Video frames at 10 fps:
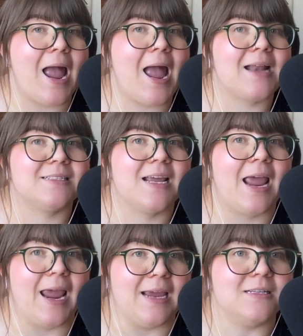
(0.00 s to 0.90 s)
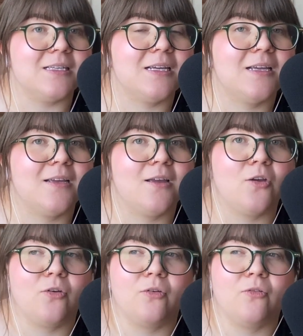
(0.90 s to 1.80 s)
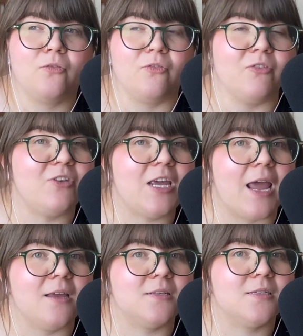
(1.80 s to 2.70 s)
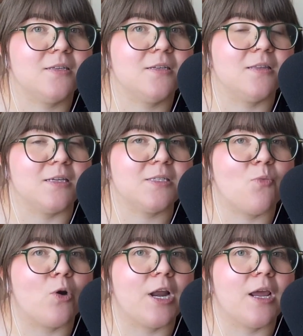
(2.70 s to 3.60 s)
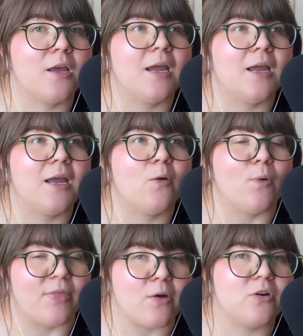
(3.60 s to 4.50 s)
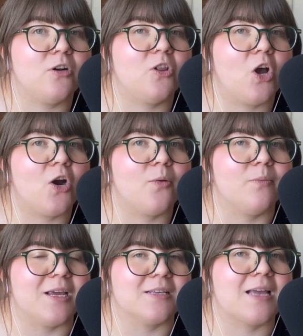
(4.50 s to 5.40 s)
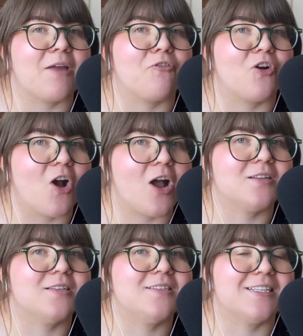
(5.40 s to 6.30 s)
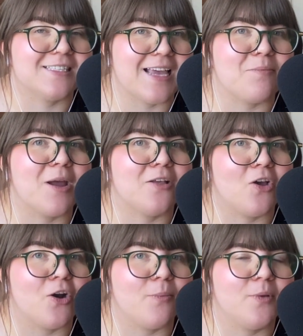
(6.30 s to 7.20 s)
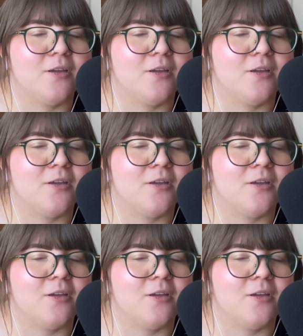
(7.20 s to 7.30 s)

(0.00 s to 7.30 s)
at 8:58 this morning without an alarm because I forgot to set my alarm.